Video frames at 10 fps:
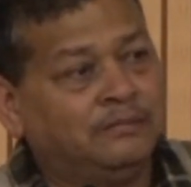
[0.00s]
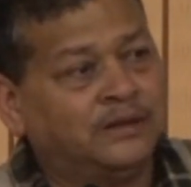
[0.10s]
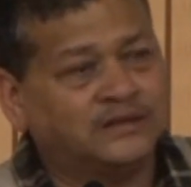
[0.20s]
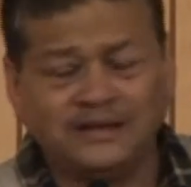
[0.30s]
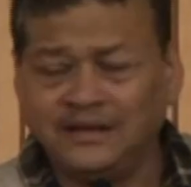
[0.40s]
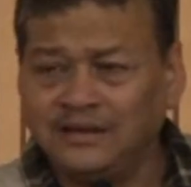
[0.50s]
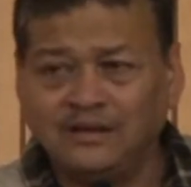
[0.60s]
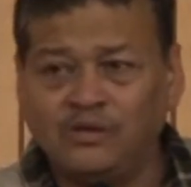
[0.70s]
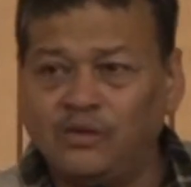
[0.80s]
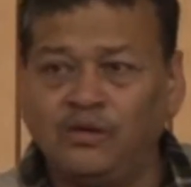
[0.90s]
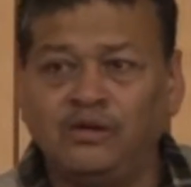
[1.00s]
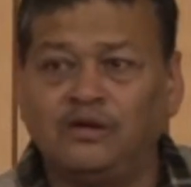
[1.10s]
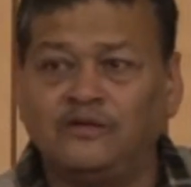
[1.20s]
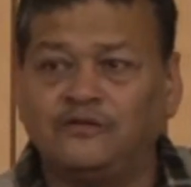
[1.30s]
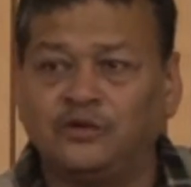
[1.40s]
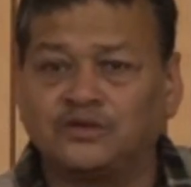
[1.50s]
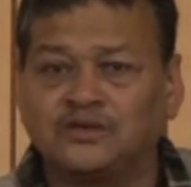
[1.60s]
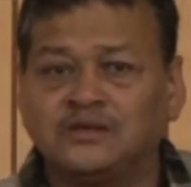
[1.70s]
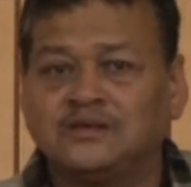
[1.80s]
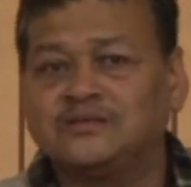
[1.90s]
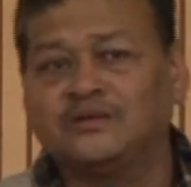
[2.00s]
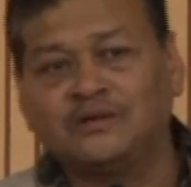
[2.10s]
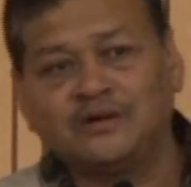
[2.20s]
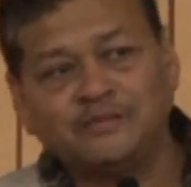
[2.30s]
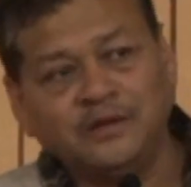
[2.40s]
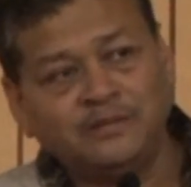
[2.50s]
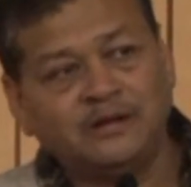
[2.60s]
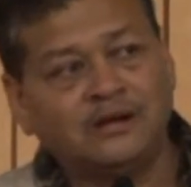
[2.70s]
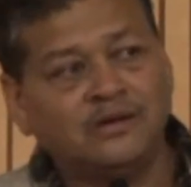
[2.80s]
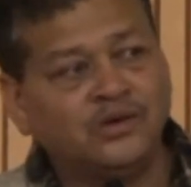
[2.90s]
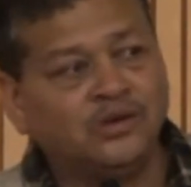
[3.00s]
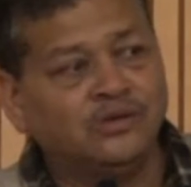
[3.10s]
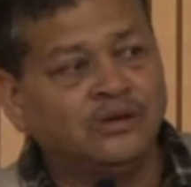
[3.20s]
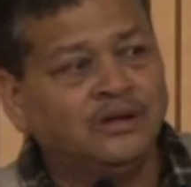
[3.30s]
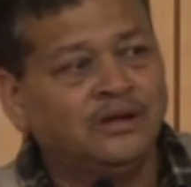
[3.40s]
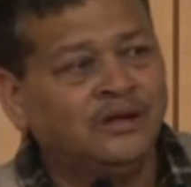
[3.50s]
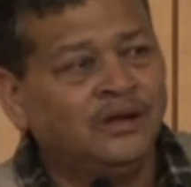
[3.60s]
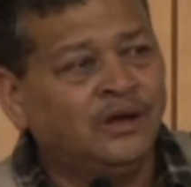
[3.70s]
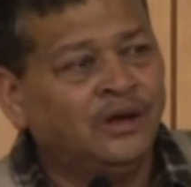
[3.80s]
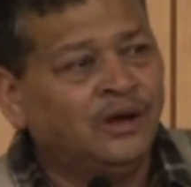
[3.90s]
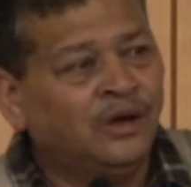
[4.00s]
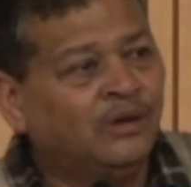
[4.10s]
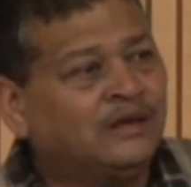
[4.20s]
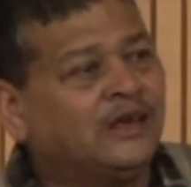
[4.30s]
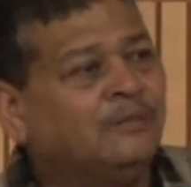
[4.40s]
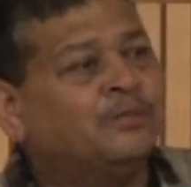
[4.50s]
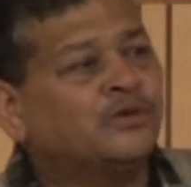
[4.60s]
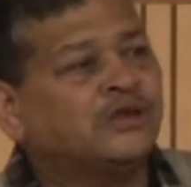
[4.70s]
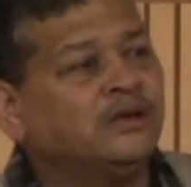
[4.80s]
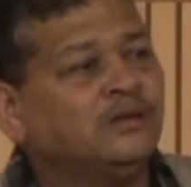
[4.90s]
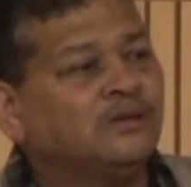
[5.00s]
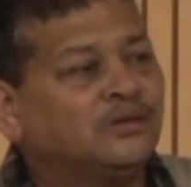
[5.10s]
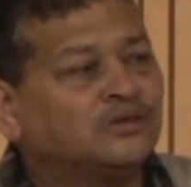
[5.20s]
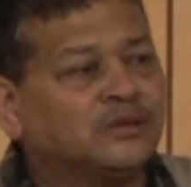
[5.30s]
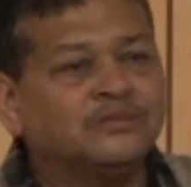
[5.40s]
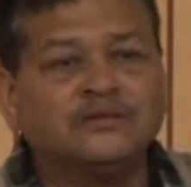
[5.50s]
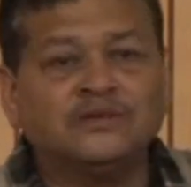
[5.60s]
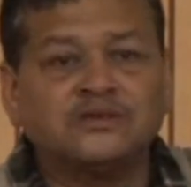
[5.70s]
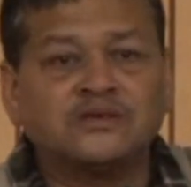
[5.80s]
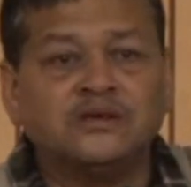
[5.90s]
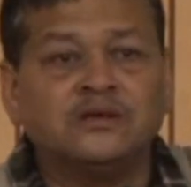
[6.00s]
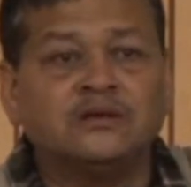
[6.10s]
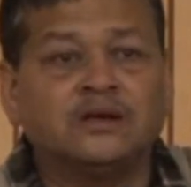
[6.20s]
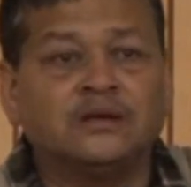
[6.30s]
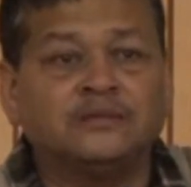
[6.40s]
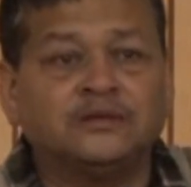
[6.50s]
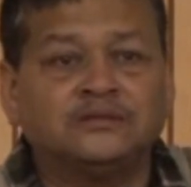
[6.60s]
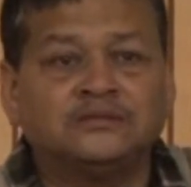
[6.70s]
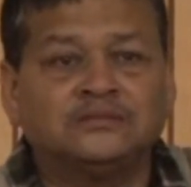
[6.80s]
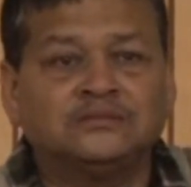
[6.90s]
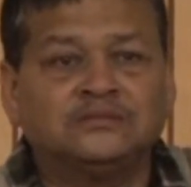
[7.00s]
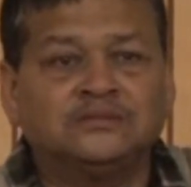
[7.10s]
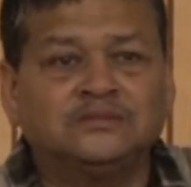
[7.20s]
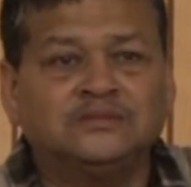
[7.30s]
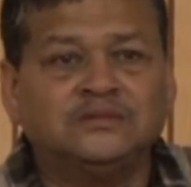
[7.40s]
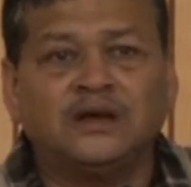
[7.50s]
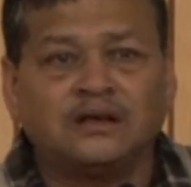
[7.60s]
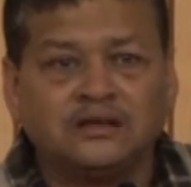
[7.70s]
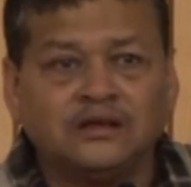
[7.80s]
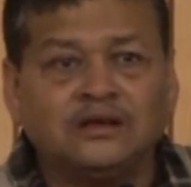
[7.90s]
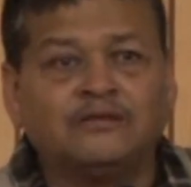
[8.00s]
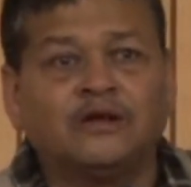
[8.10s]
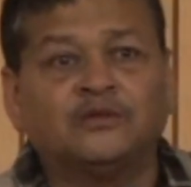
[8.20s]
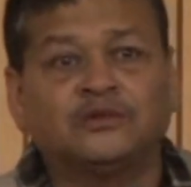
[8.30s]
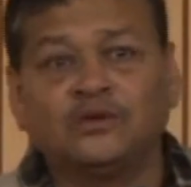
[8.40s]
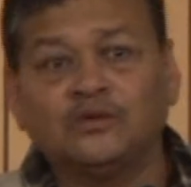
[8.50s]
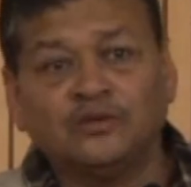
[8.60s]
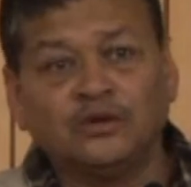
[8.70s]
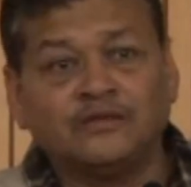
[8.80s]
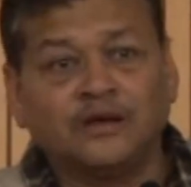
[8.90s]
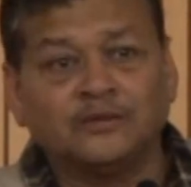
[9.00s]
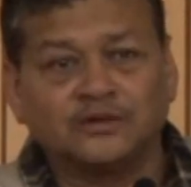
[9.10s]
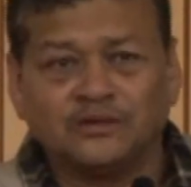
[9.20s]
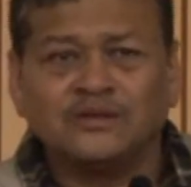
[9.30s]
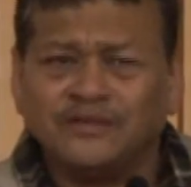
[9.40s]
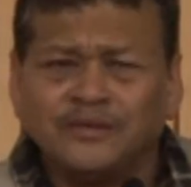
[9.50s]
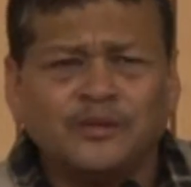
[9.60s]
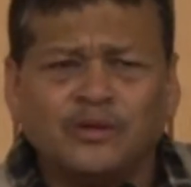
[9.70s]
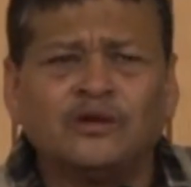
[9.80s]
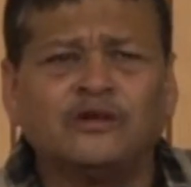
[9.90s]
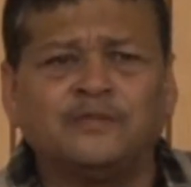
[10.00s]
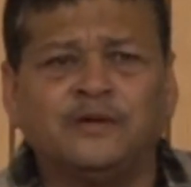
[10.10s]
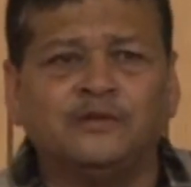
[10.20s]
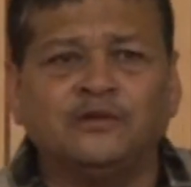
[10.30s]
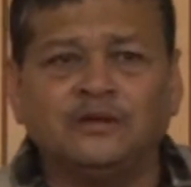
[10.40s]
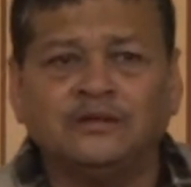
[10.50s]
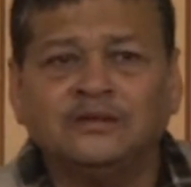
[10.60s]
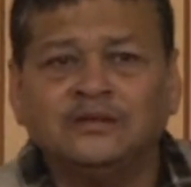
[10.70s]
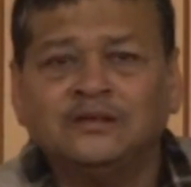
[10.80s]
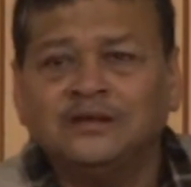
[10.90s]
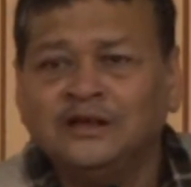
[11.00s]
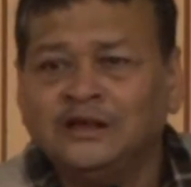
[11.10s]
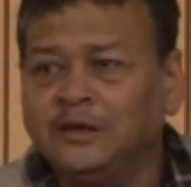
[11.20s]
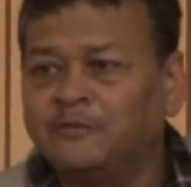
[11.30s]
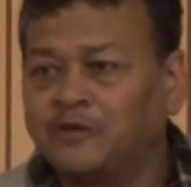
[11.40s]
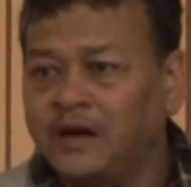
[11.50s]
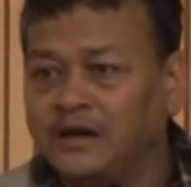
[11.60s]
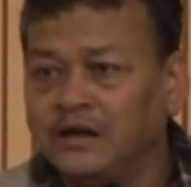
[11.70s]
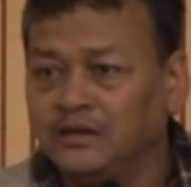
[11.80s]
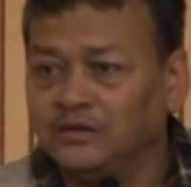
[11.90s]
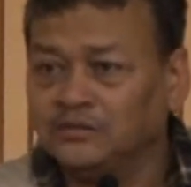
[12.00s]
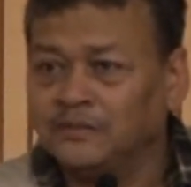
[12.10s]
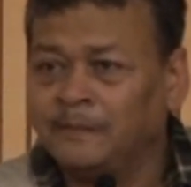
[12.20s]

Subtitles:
Because I think there are a whole lot of forces, a whole lot of people around you who will keep pushing you into something which is stereotyped. Yaar, ye lafda mat karo, wo lafda mat karo. There will be a whole lot of people who will keep frightening you.